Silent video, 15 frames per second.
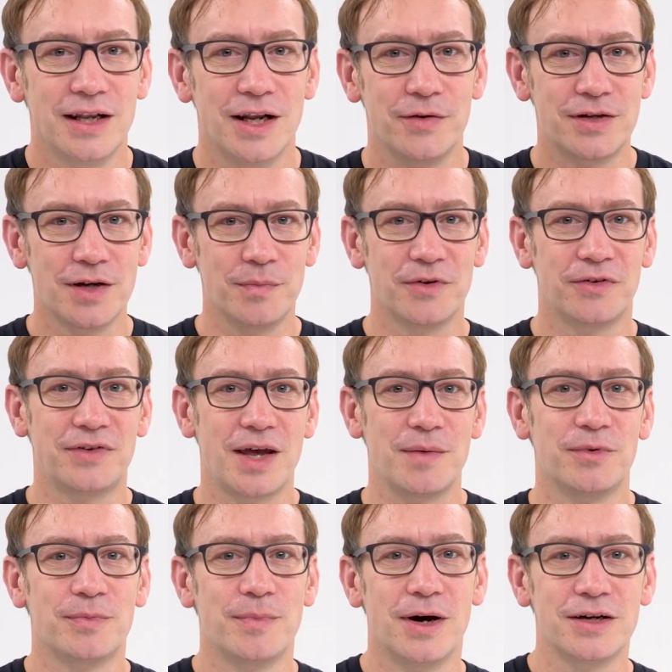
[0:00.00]
Now in terms of
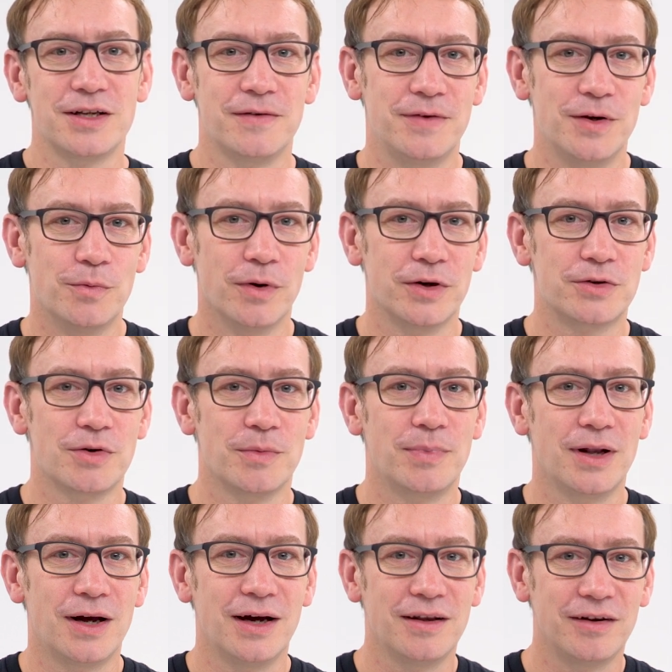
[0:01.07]
STEM Smart, if you want to
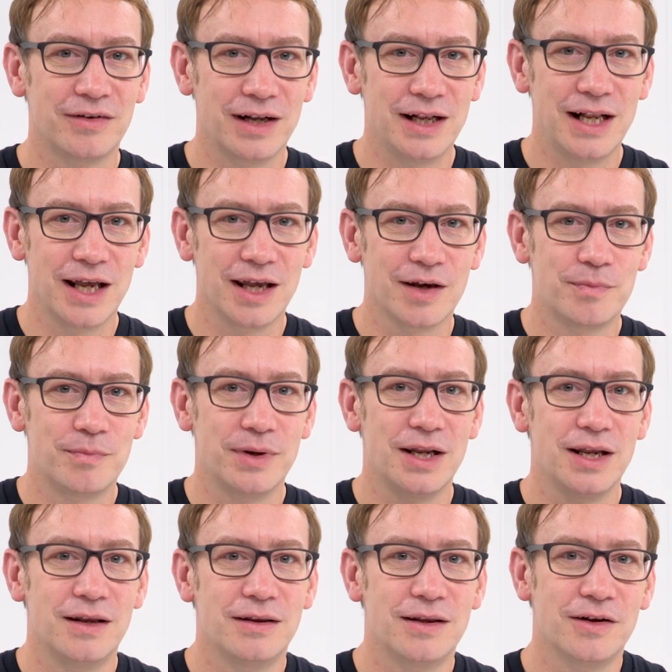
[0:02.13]
apply, there's a link
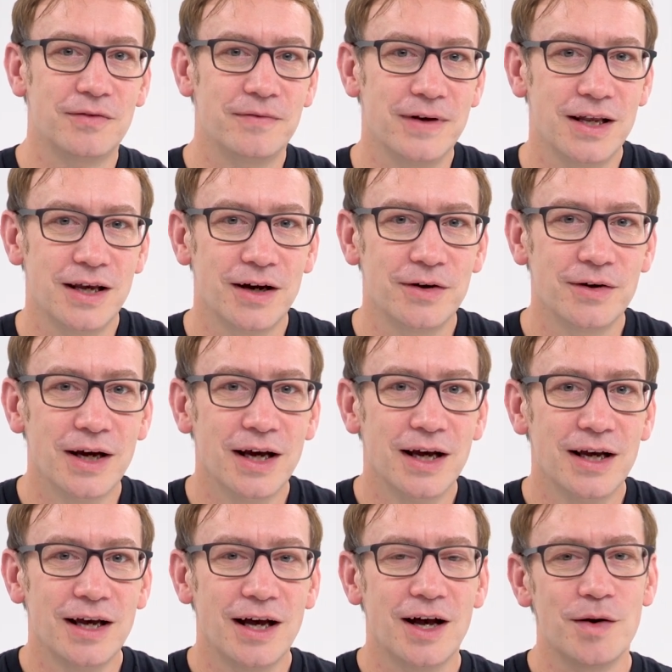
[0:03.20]
beneath this video,
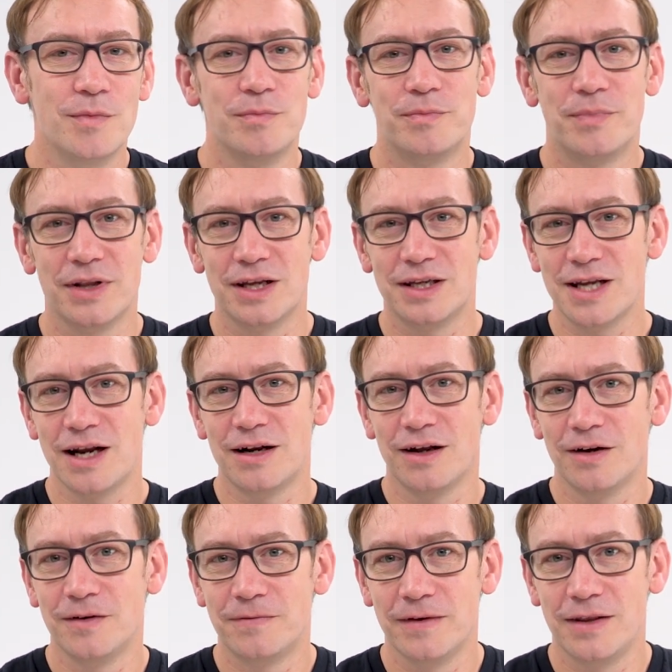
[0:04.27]
um, but the
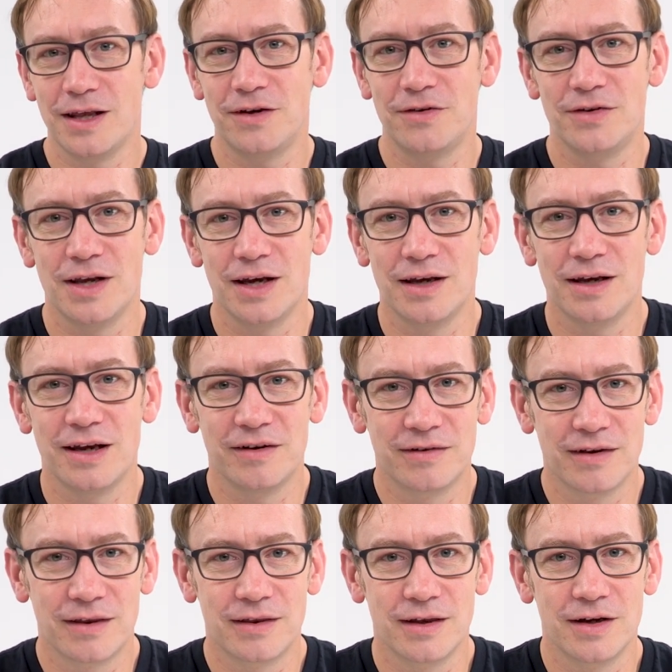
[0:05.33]
deadline for this year is
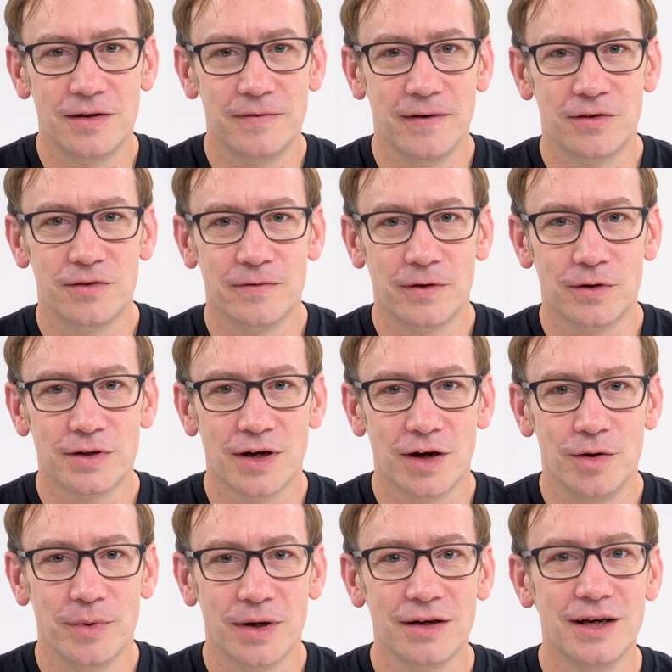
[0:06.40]
the 31st of
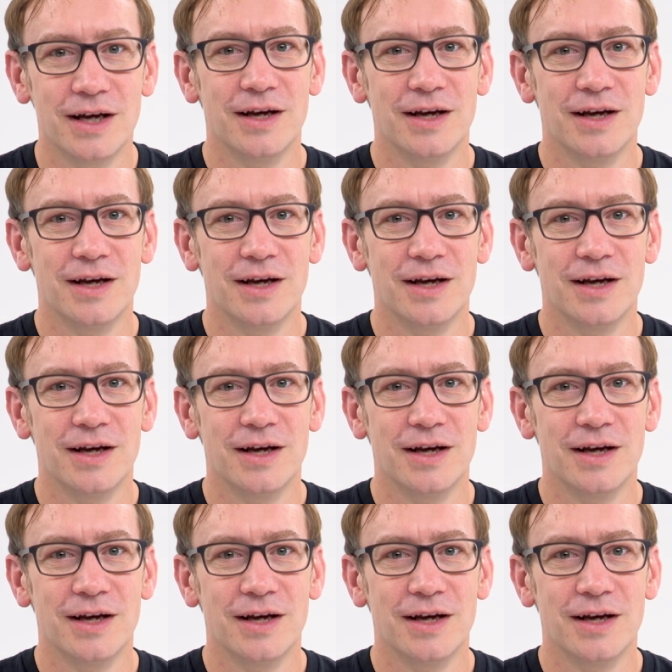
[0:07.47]
October.